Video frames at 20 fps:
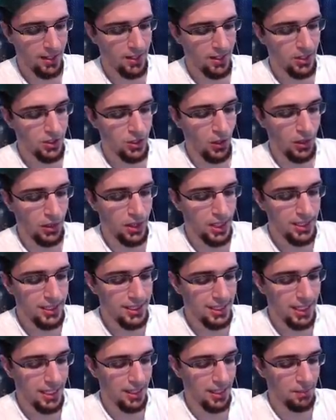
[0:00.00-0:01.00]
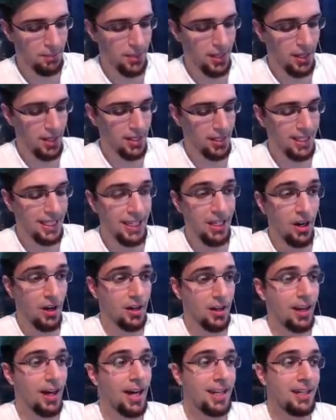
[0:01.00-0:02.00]
So this setup,
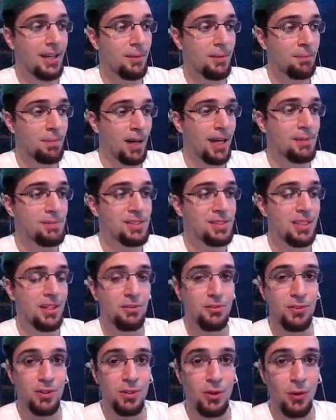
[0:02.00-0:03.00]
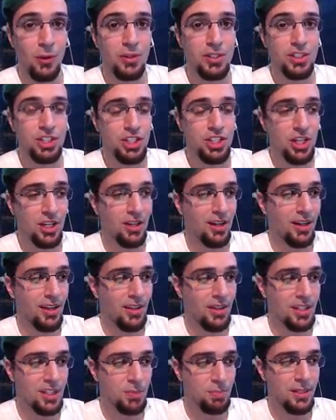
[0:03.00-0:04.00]
KR9 by himself lowers uh,
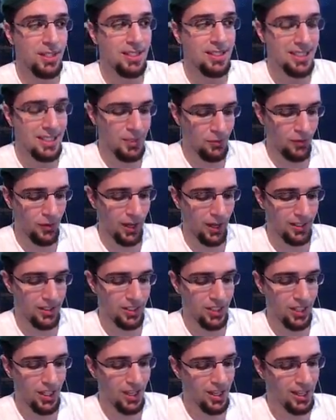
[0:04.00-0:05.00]
the speed defense.